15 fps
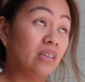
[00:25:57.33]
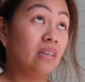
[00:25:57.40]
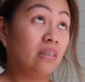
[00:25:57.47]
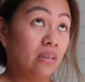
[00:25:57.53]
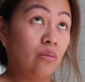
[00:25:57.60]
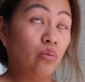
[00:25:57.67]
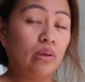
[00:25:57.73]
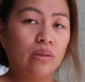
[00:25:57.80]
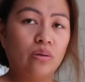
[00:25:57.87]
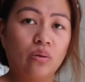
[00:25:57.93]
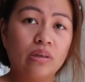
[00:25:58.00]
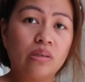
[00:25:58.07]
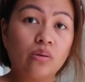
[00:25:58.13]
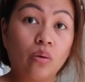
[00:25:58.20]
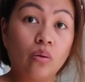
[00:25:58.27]
the window
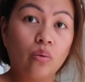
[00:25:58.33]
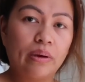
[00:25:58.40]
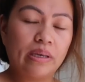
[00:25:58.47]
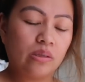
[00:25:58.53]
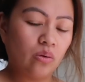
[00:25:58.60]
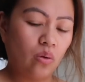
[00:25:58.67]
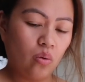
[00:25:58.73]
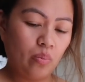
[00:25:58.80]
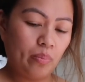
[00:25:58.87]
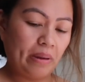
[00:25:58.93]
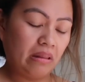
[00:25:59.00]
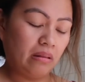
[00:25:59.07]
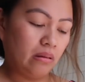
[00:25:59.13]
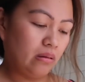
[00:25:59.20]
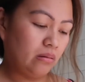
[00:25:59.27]
is always
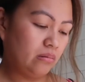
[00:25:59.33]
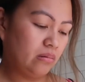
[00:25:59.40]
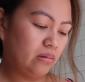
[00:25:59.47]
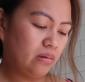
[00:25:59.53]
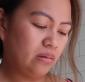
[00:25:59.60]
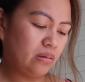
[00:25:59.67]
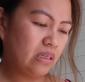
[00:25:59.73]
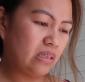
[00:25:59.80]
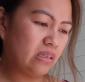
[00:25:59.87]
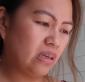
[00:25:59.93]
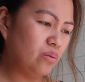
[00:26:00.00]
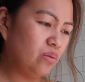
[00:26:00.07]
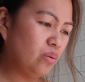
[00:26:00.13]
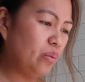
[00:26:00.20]
open because it's a good